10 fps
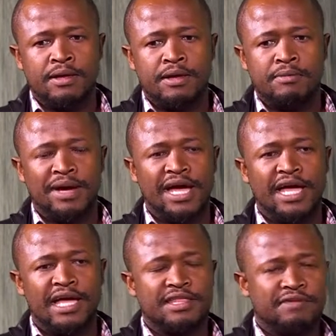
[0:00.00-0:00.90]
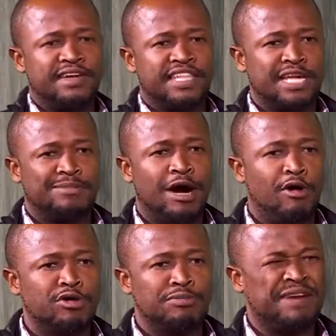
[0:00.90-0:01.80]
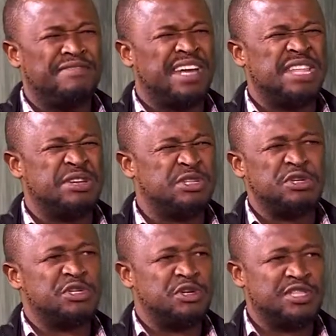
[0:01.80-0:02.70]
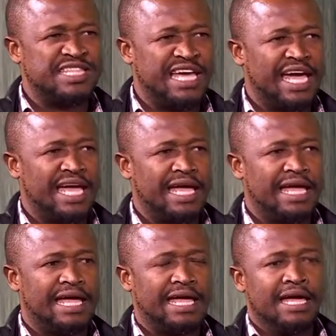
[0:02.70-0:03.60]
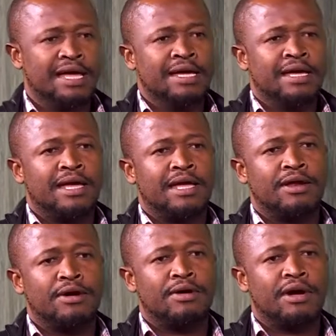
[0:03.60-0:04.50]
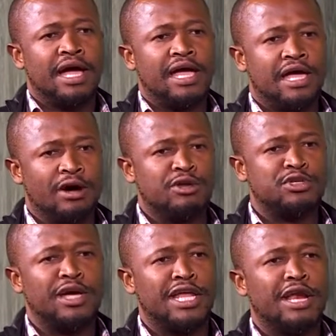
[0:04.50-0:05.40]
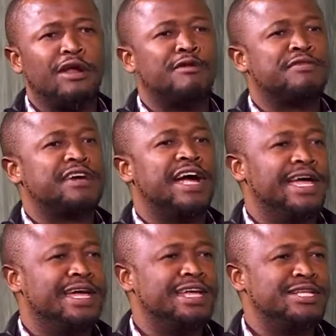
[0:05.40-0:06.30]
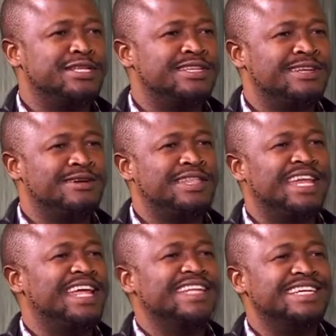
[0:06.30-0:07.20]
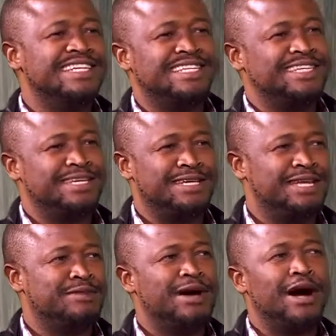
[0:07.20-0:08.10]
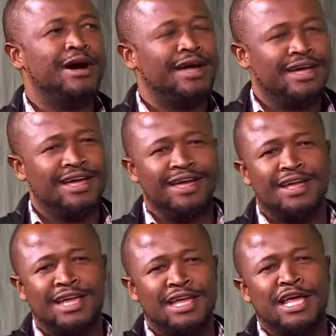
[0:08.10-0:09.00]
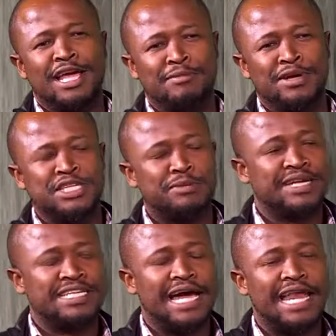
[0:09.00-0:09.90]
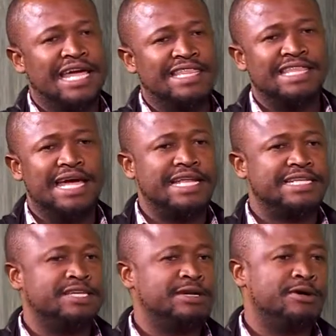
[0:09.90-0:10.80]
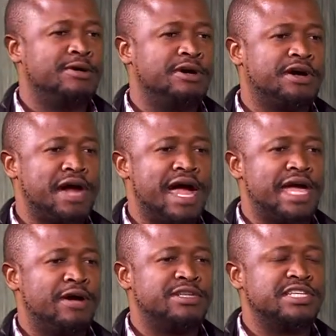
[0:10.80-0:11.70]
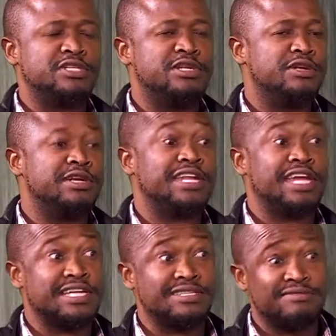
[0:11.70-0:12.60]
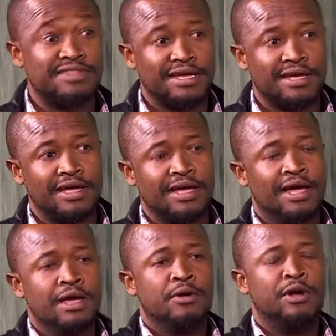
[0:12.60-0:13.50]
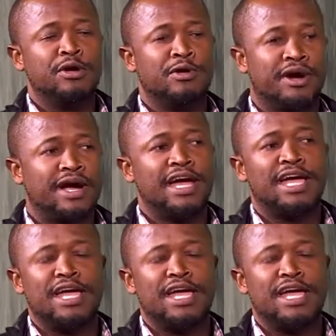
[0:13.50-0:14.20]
fact that my father was also not there, I also had a lot of crying, that I did in my journey. But I learned that, crying was actually not a negative thing. Okay. When you cry,